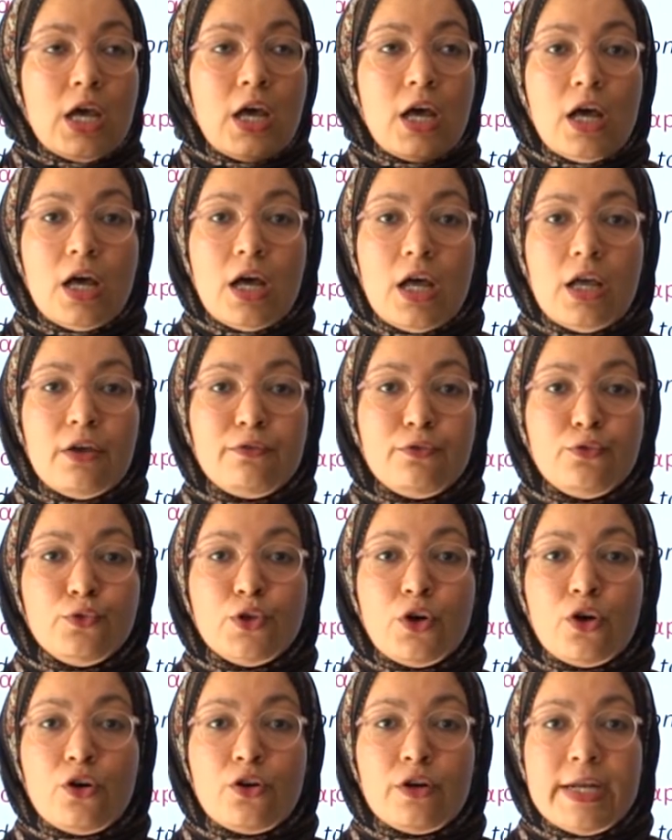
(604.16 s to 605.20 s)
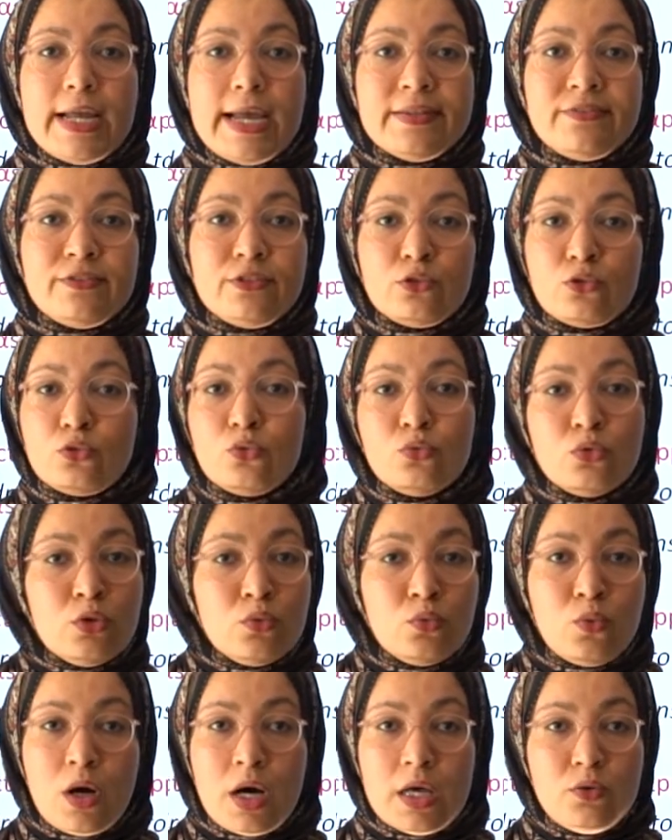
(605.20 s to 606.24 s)
if we are at school,
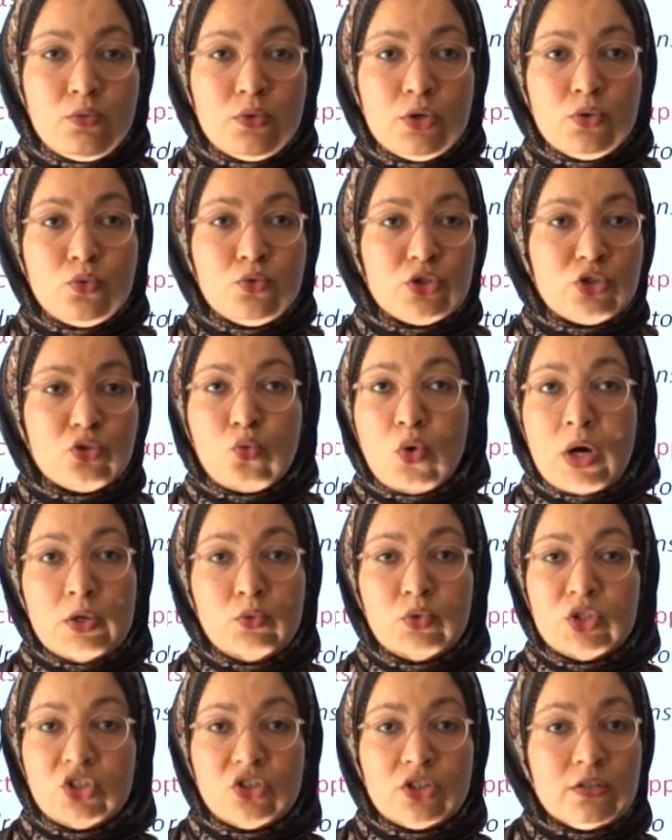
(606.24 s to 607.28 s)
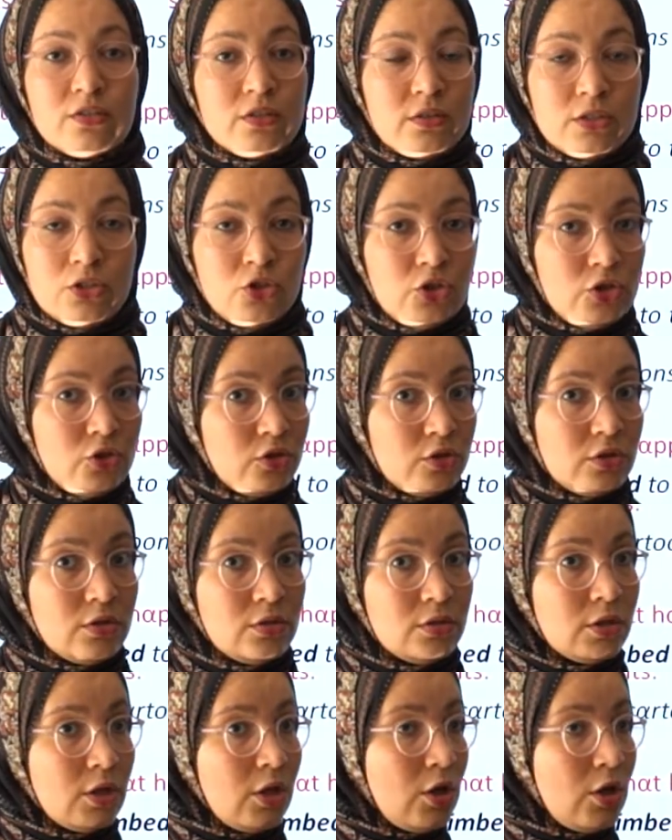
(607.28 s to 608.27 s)
why we use it, why we study it in general.